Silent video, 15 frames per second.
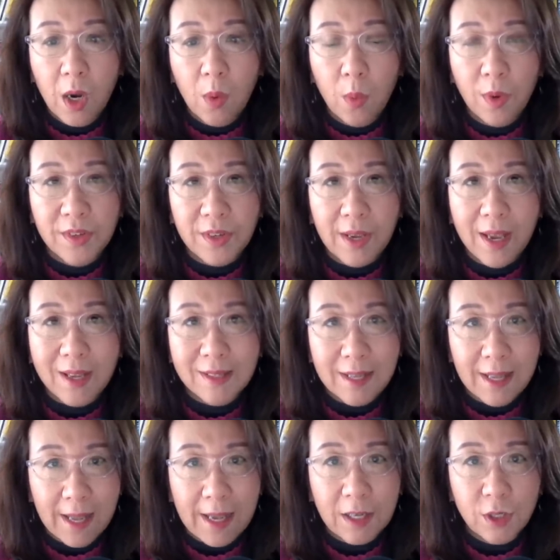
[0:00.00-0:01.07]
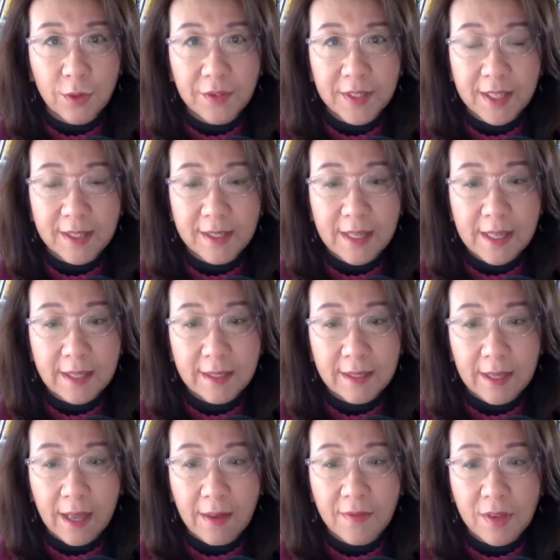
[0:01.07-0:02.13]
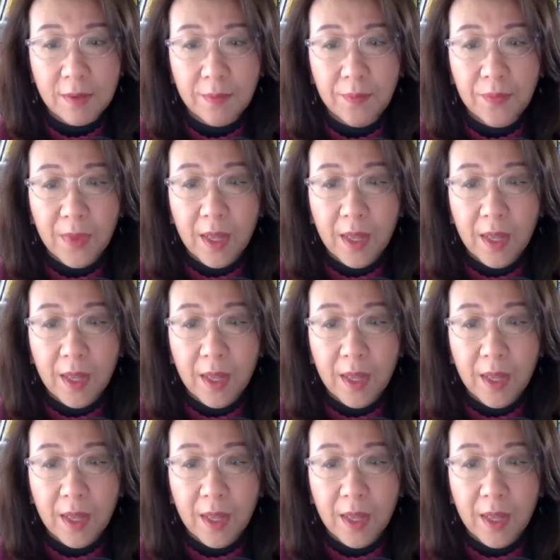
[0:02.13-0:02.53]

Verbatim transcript: were at the age of sixty-seven,